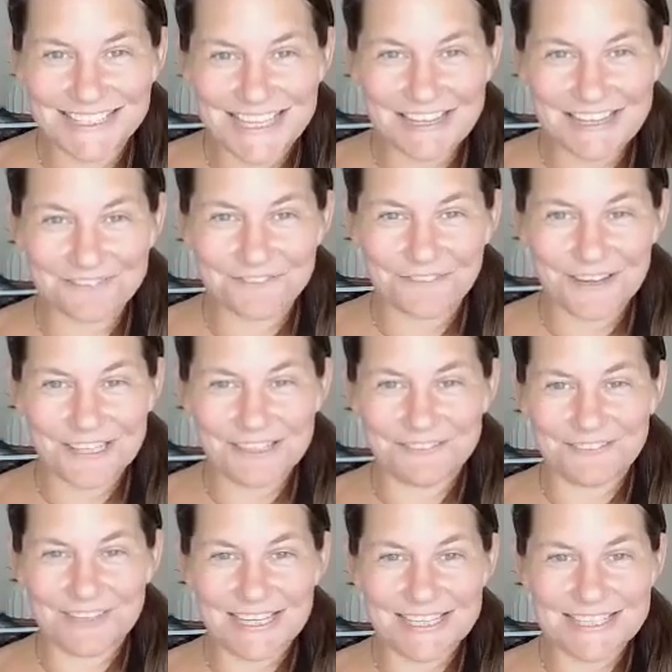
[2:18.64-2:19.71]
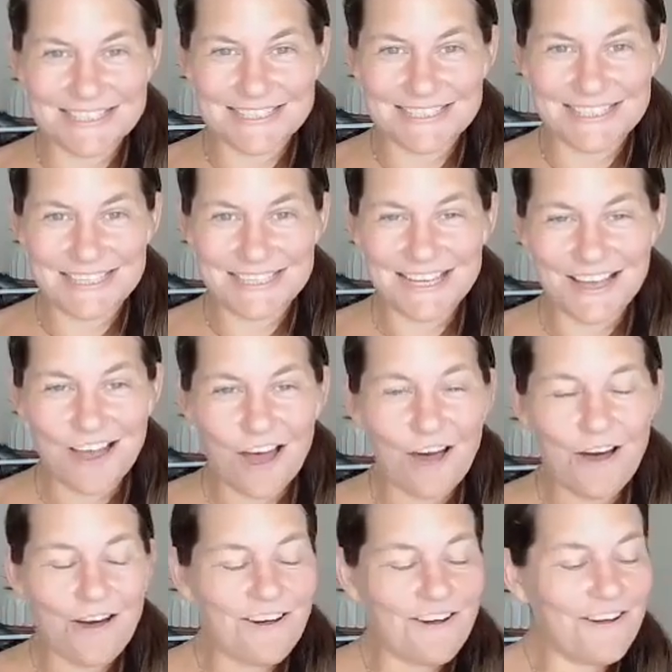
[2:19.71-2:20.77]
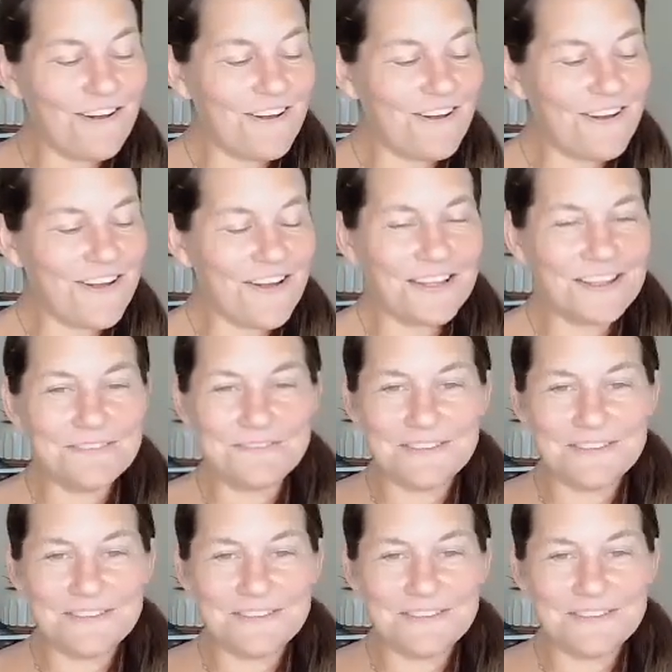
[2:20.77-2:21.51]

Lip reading: in front of us. All